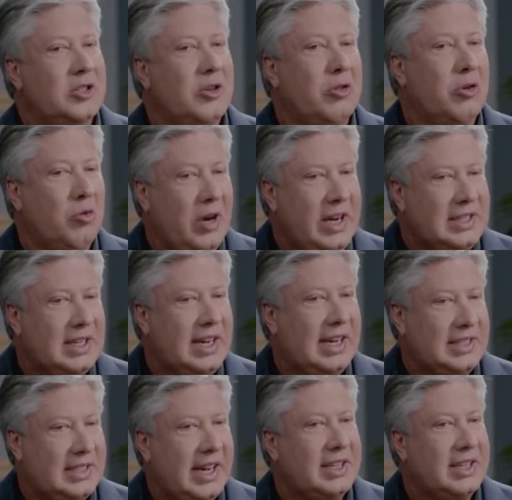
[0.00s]
So the reason
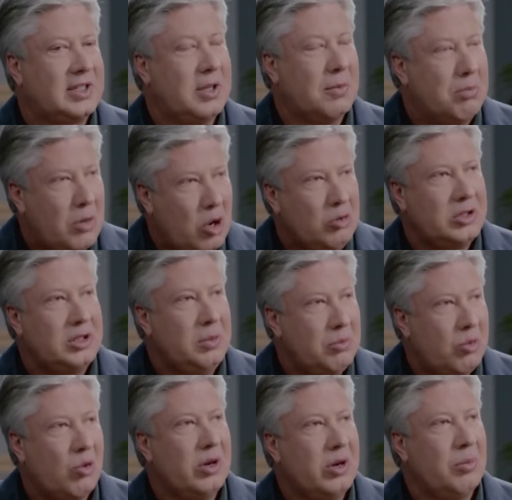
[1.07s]
I say it's the most
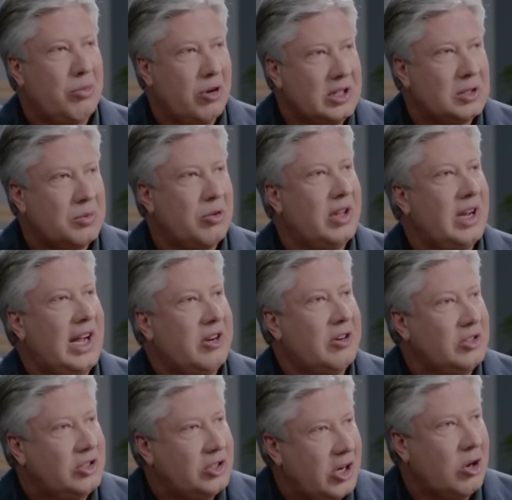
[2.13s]
important principle that I
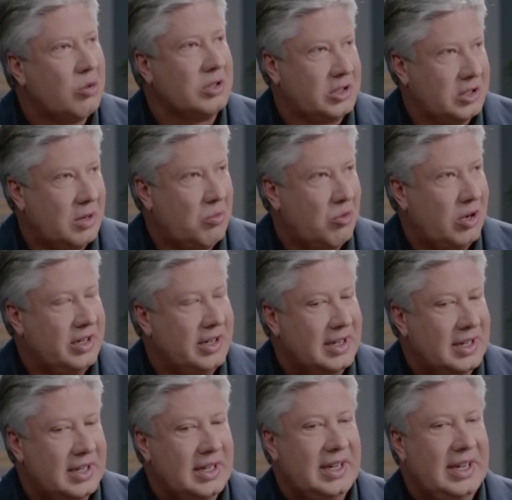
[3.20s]
could share with someone
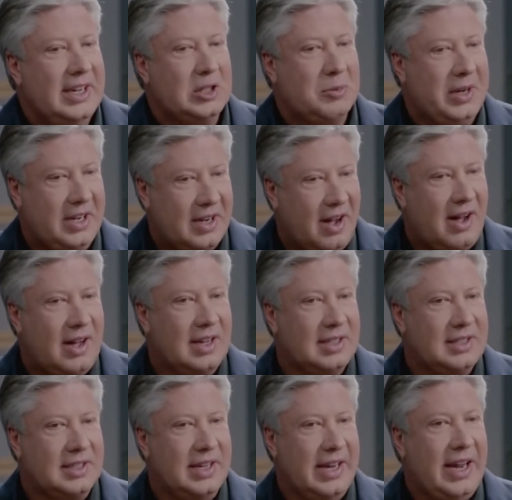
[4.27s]
is
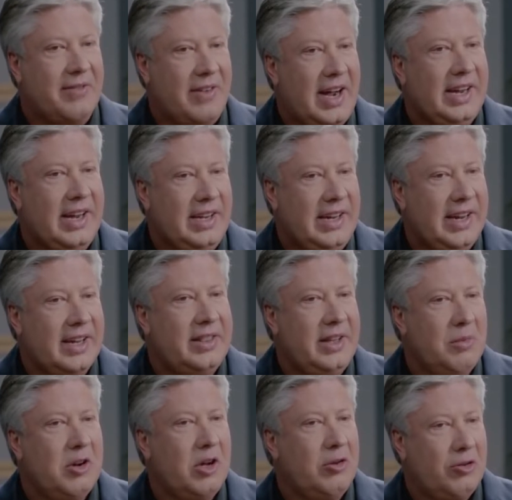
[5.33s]
because if I can get
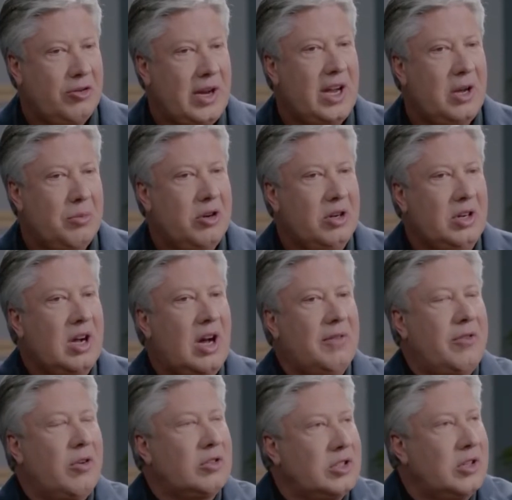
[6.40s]
them to understand to put
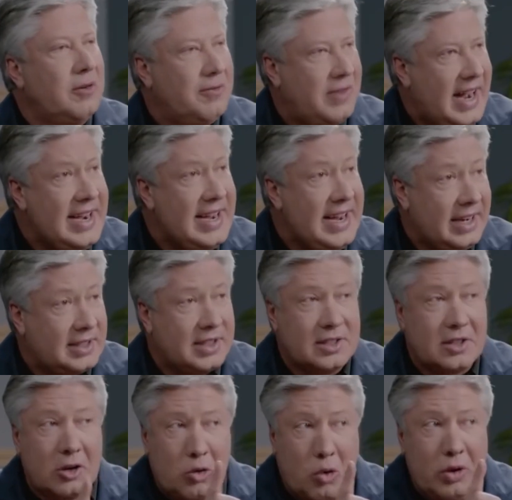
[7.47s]
God first in their
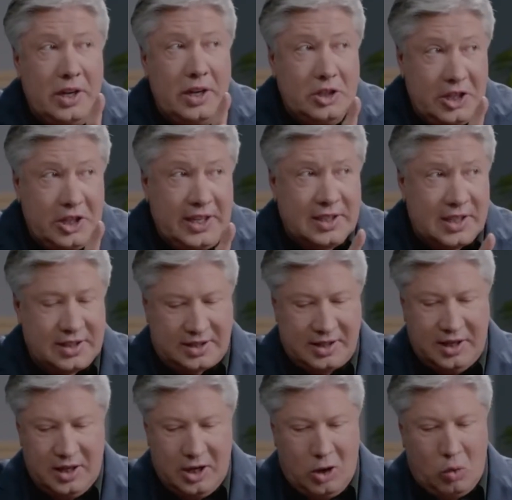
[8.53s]
finances, according to
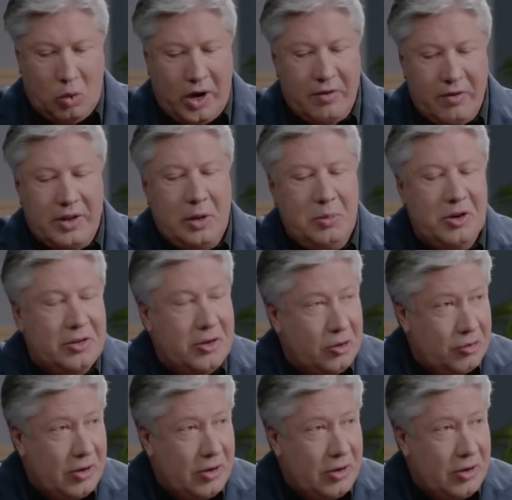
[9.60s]
Jesus, wherever they put their